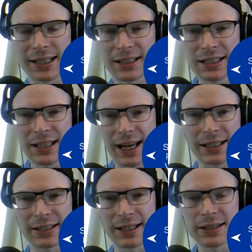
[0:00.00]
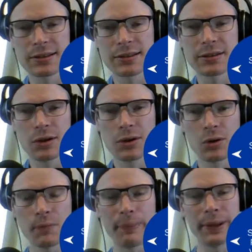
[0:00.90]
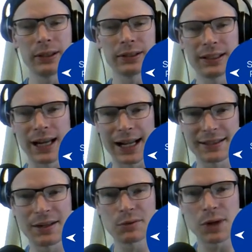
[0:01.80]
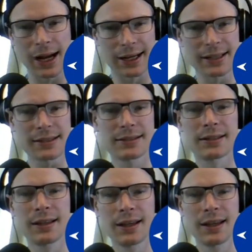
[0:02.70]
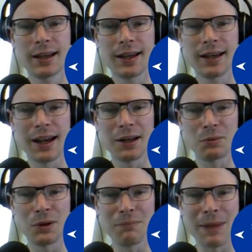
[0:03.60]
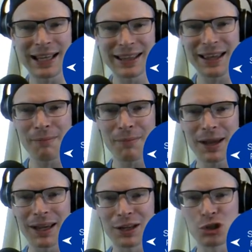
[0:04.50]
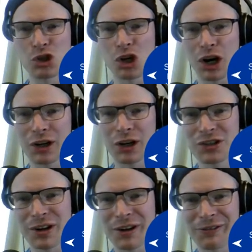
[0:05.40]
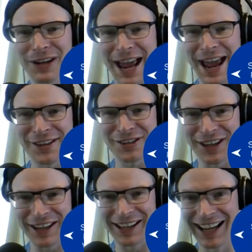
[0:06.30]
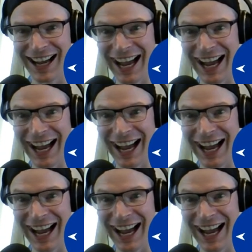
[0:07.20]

Nazi scientists who built Nazi rockets, and we make them in charge of NASA.